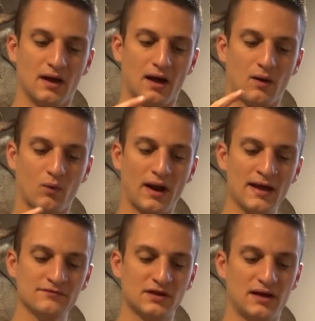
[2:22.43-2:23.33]
What
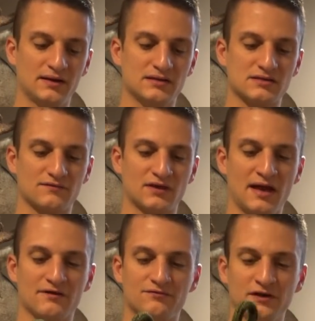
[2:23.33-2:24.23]
I've done is I've
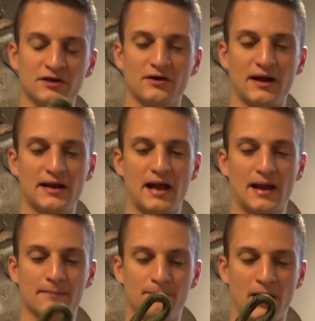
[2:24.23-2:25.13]
tied a figure 8
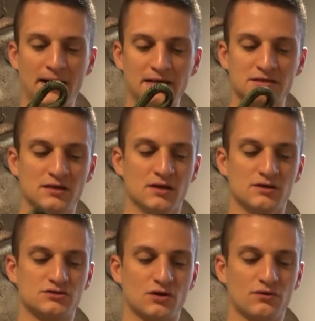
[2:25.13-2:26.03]
on a bite
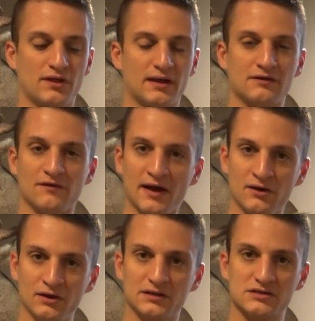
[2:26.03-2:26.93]
so that if I
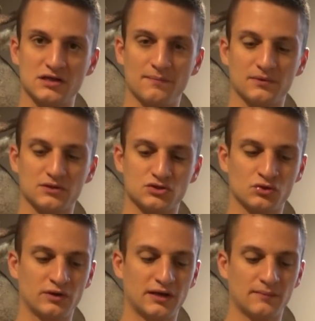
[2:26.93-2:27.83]
hook this up in the
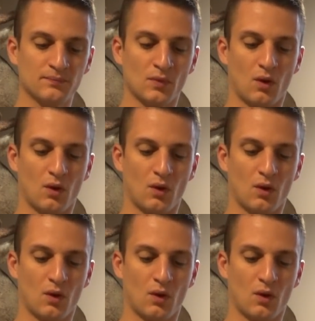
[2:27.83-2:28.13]
tree,